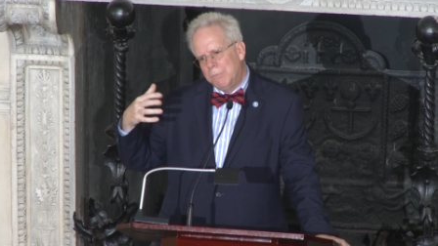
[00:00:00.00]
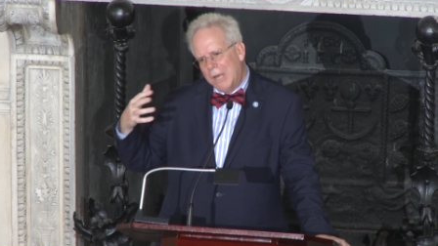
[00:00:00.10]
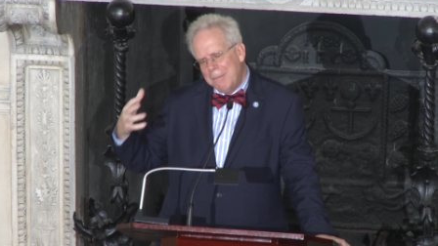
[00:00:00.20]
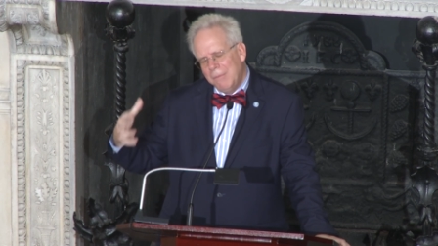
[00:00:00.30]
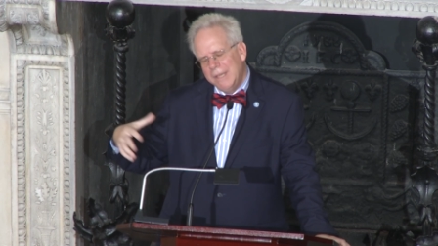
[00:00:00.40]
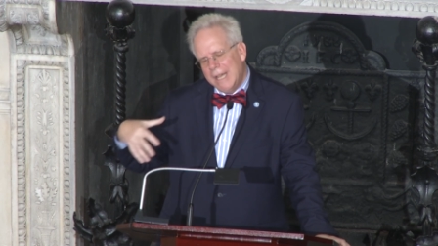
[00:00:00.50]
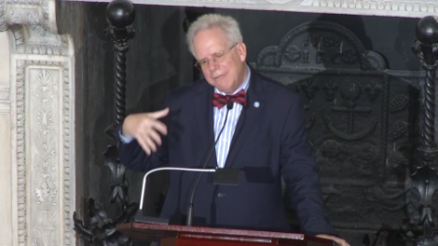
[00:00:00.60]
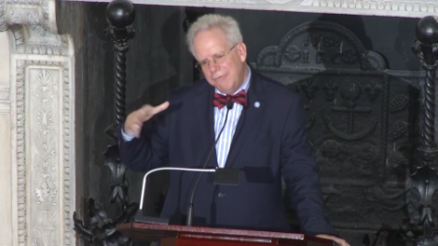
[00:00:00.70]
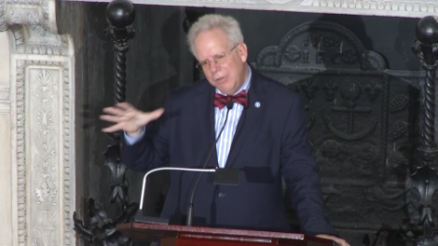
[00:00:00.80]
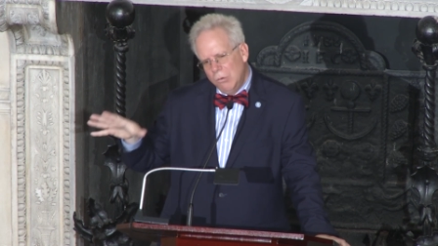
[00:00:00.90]
probably
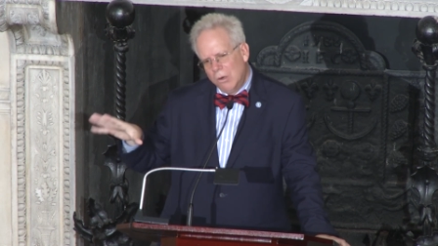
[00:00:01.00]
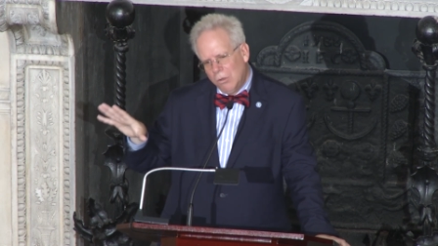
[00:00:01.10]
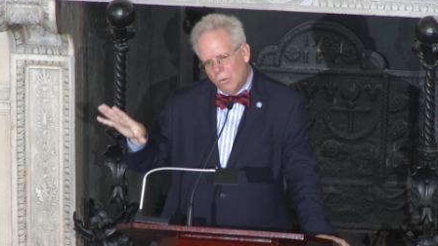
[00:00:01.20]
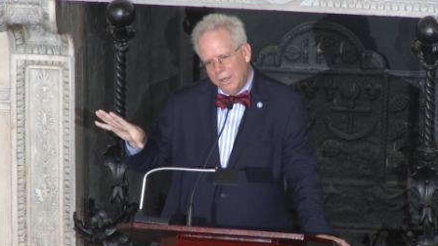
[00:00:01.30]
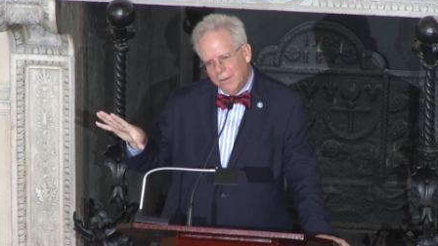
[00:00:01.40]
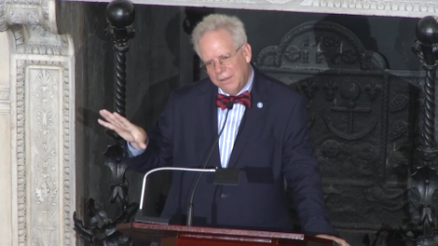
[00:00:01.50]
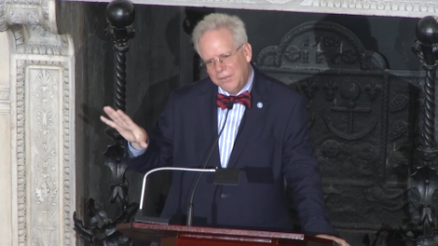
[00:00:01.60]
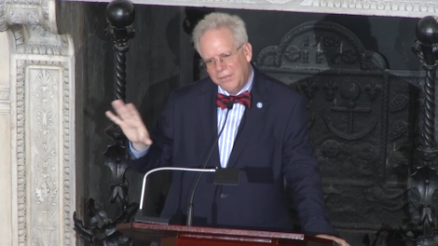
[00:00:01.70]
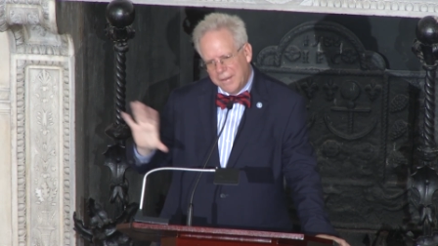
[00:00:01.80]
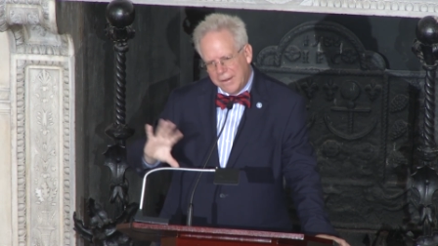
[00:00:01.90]
had fewer
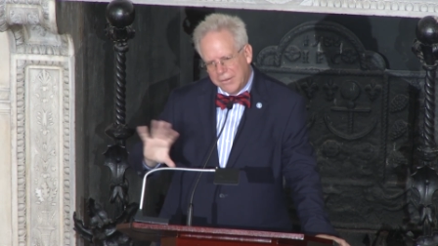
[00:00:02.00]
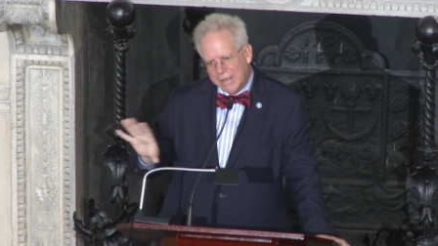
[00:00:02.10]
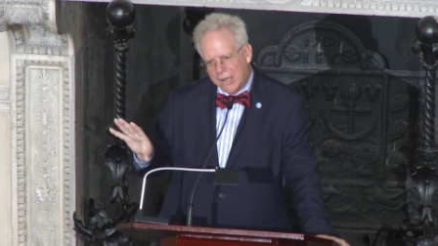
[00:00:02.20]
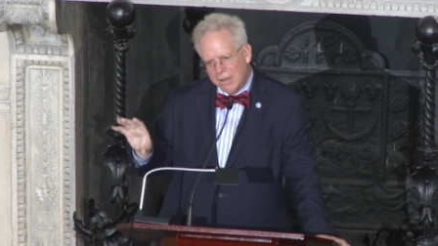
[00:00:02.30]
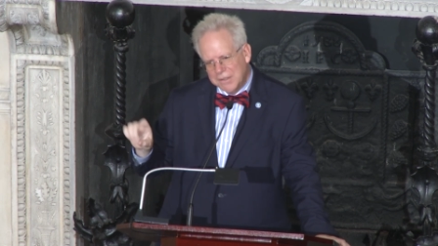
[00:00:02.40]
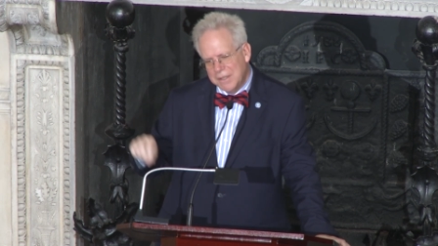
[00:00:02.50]
Loyalists than other areas,